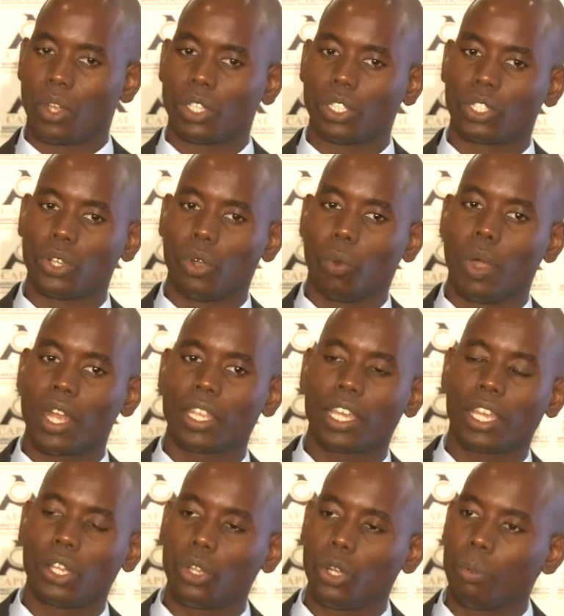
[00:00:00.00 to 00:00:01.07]
So what the
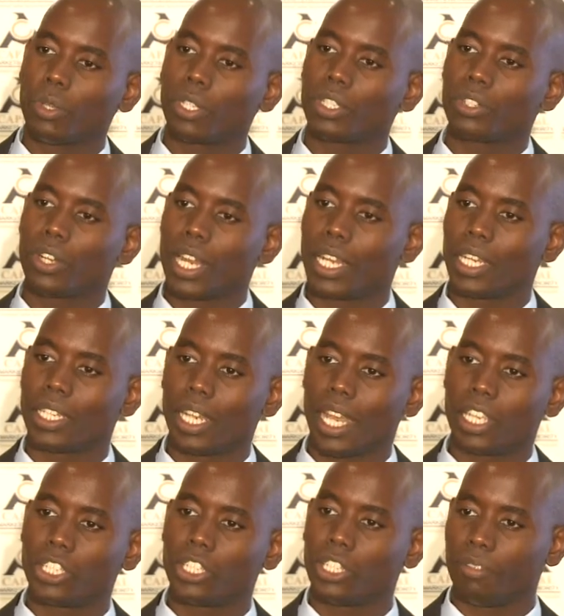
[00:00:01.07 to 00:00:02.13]
global trend
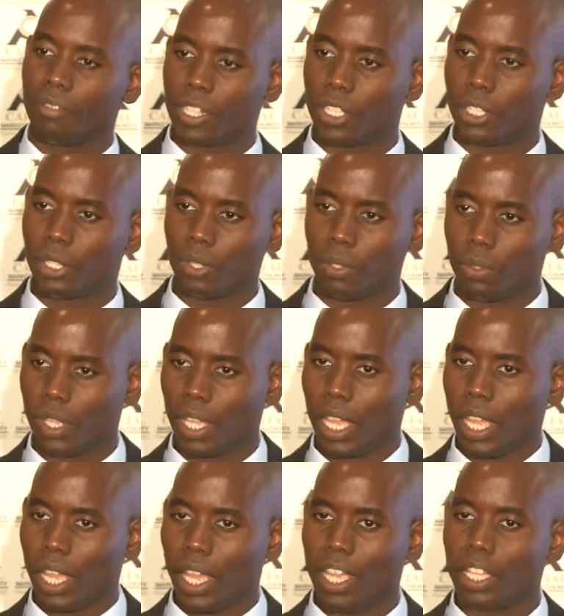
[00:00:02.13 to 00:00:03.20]
has shifted to
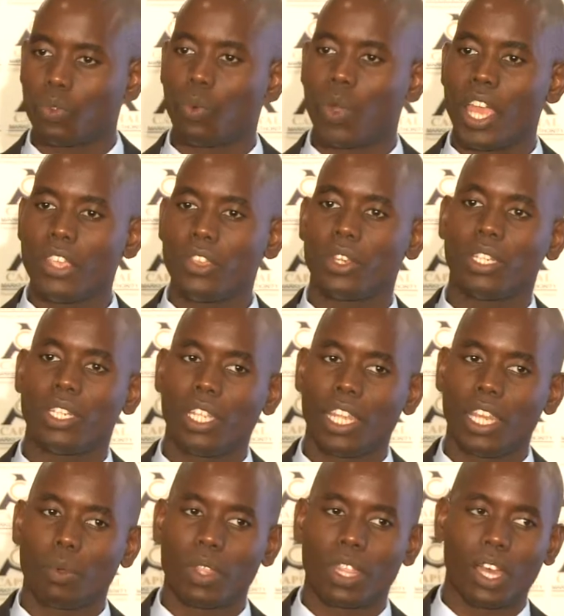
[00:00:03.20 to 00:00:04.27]
is when you're
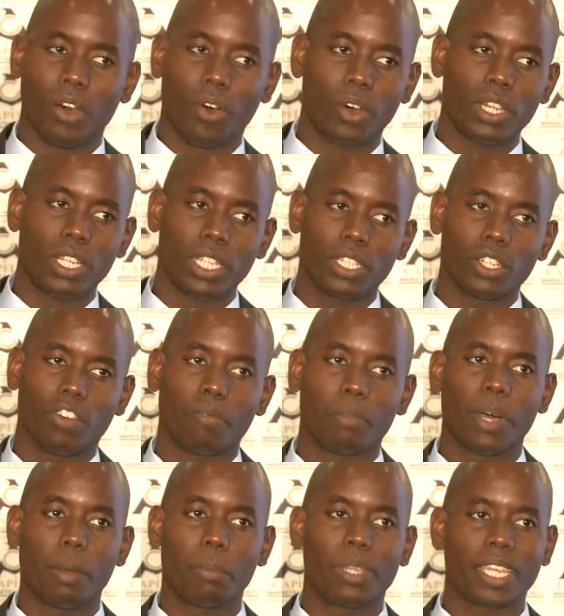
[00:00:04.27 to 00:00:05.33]
dealing with the audit of
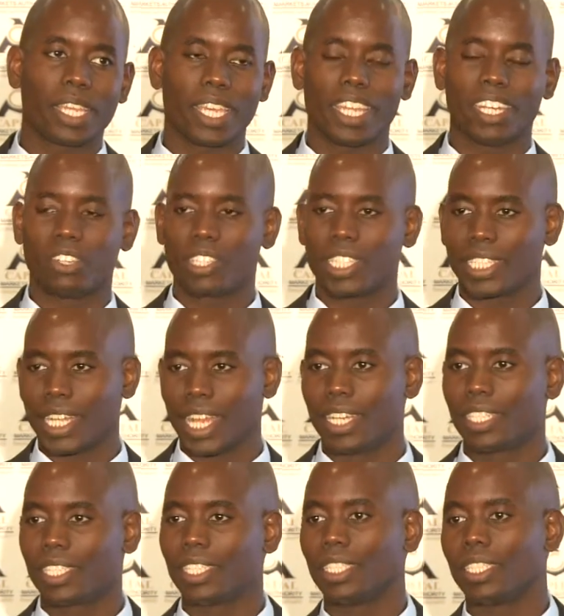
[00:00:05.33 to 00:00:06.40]
public interest
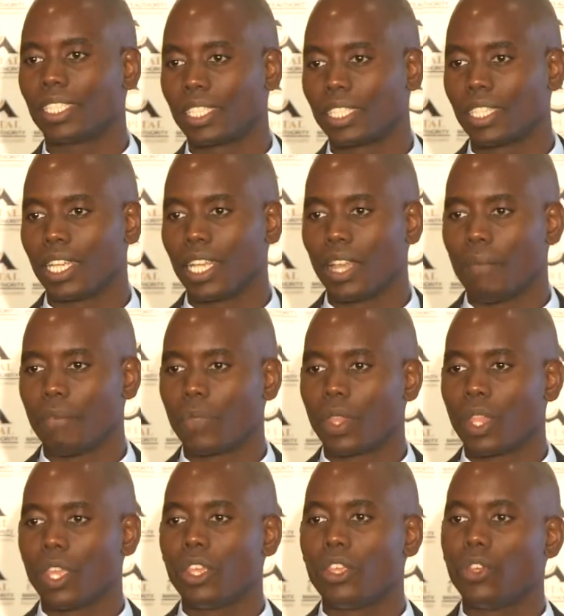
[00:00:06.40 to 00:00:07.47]
entities,
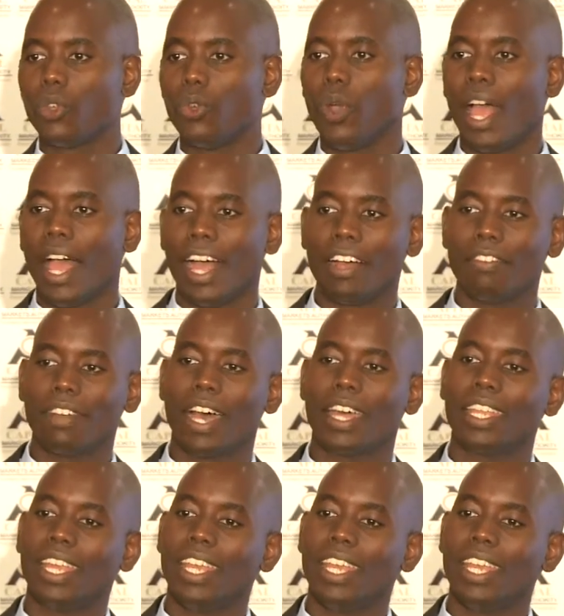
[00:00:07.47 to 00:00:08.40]
you have an